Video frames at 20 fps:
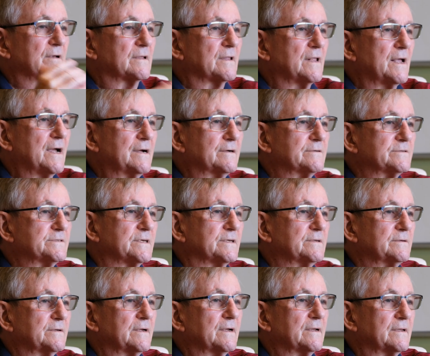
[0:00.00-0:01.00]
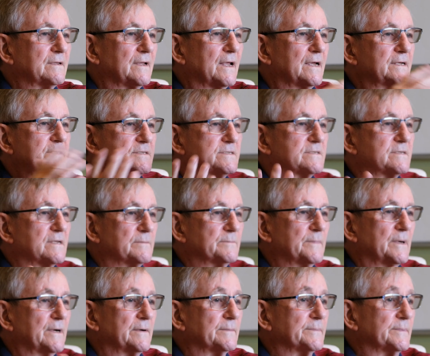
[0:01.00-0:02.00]
clouds and lights them
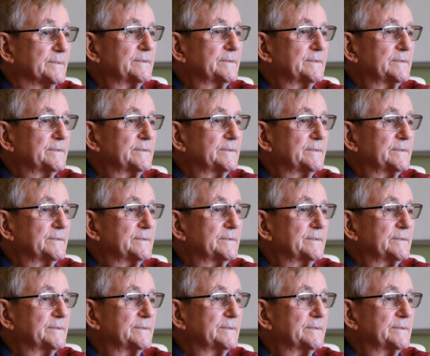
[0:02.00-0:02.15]
up.